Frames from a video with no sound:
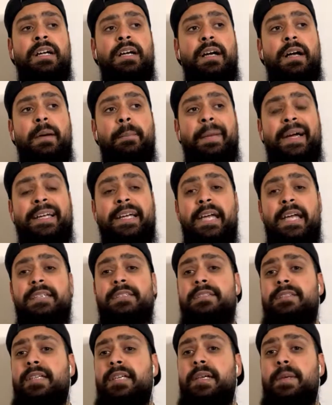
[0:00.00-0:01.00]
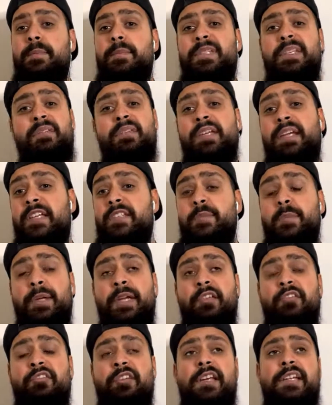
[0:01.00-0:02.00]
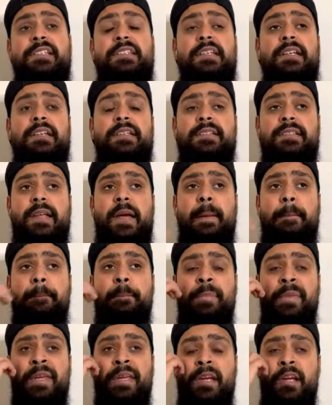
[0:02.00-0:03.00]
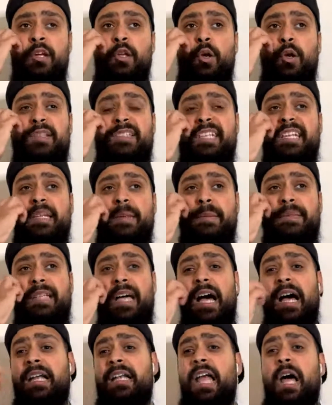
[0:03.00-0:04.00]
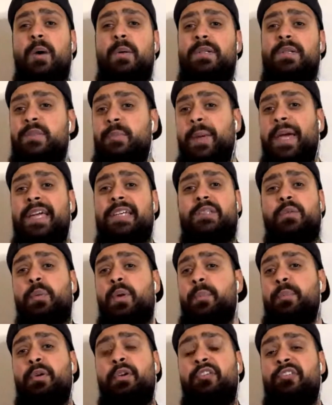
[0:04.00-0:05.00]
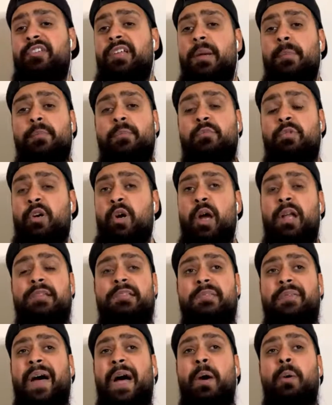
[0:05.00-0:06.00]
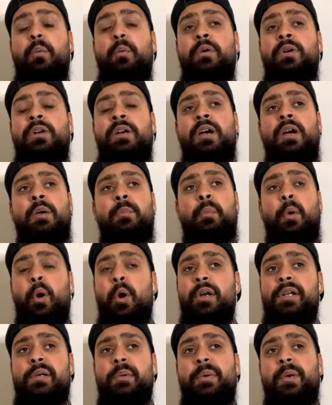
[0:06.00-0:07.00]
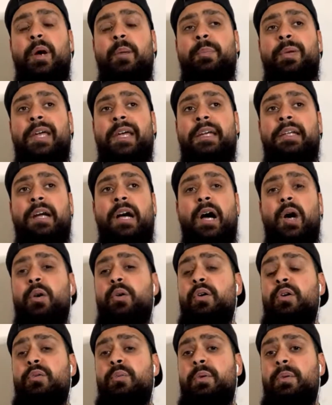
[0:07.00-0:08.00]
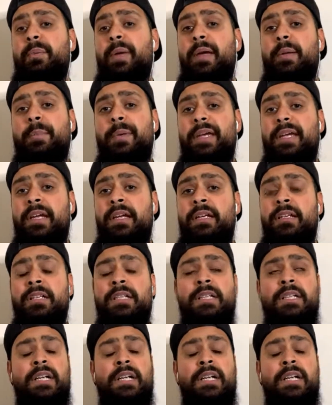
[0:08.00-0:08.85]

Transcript: against teams, even against PSG to an extent, teams that allow us space, we punish them, regardless of how poorly we are playing or how good we may be.